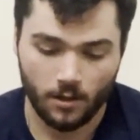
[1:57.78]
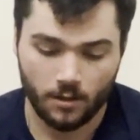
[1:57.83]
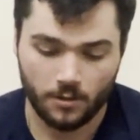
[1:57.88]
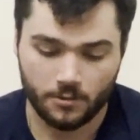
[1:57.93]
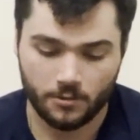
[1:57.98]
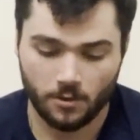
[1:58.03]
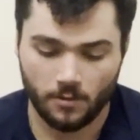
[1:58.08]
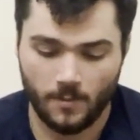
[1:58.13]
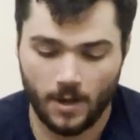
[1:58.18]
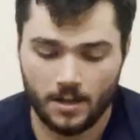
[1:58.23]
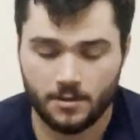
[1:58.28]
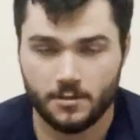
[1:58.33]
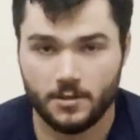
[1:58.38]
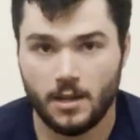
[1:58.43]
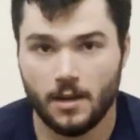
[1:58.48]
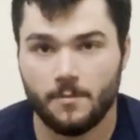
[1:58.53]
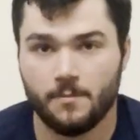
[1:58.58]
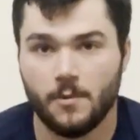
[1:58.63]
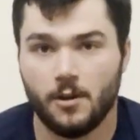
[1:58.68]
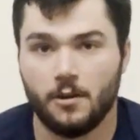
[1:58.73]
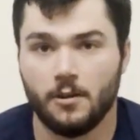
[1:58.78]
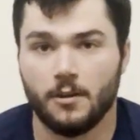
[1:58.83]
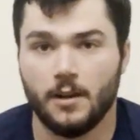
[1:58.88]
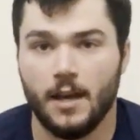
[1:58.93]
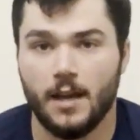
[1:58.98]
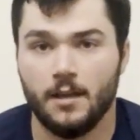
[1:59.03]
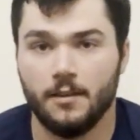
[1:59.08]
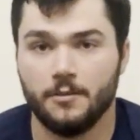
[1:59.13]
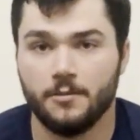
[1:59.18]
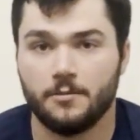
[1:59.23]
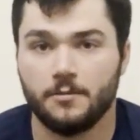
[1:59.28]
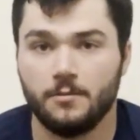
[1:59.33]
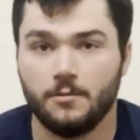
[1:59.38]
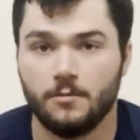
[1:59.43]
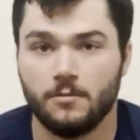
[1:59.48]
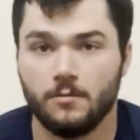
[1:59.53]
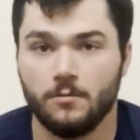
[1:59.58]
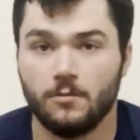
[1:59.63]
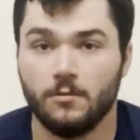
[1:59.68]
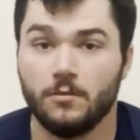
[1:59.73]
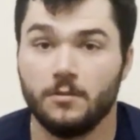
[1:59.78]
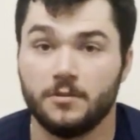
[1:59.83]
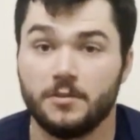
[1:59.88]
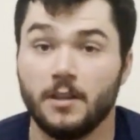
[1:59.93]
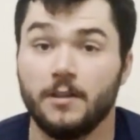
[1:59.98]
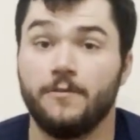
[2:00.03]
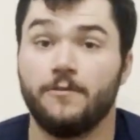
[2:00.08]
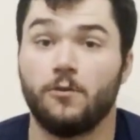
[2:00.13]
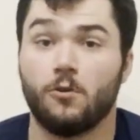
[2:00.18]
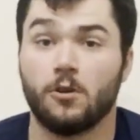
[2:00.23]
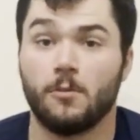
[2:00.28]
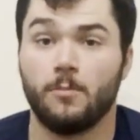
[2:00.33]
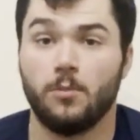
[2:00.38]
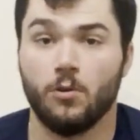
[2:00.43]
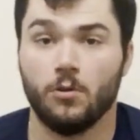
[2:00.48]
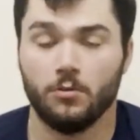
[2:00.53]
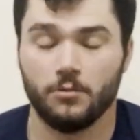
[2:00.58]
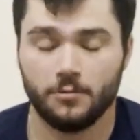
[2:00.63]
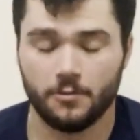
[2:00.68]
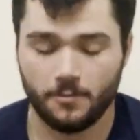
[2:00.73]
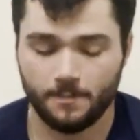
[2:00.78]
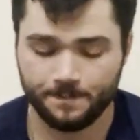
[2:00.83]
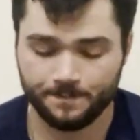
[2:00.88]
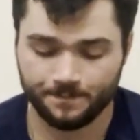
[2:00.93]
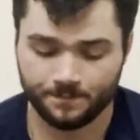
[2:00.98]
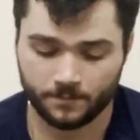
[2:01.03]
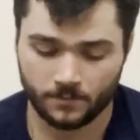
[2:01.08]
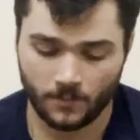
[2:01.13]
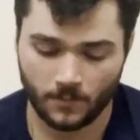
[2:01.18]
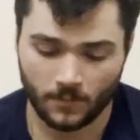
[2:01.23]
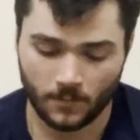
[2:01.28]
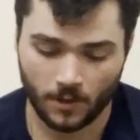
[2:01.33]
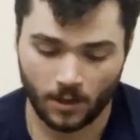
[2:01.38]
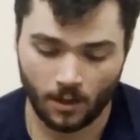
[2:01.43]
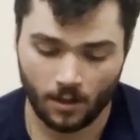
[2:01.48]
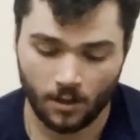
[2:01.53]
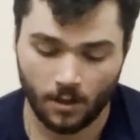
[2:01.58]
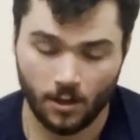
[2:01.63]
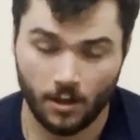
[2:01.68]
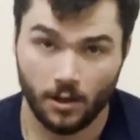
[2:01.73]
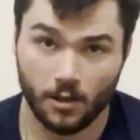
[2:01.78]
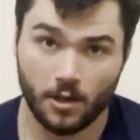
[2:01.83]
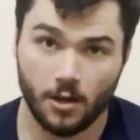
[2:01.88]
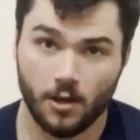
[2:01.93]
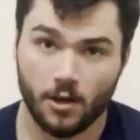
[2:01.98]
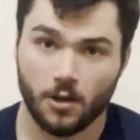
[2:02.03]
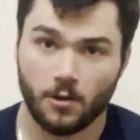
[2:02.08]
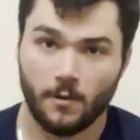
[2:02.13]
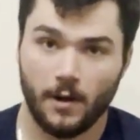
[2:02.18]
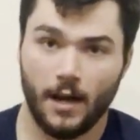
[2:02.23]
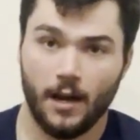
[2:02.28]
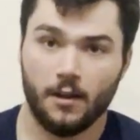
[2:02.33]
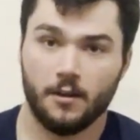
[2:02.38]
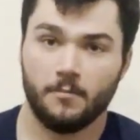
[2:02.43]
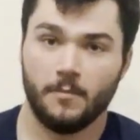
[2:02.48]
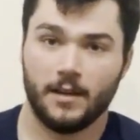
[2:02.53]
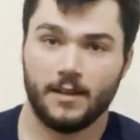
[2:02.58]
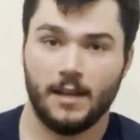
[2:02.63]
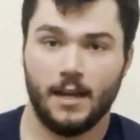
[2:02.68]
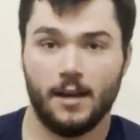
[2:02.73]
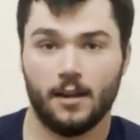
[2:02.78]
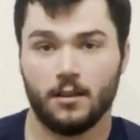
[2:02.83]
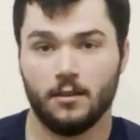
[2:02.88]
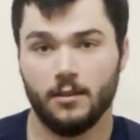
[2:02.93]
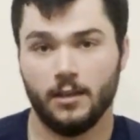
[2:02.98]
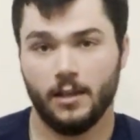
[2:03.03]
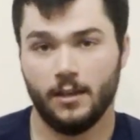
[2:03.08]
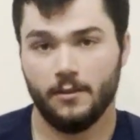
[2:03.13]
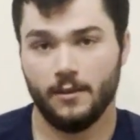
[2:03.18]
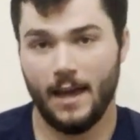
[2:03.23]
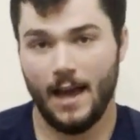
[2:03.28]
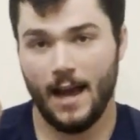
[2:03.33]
So imagine a stepper motor has, say, 4 poles going around magnetically, and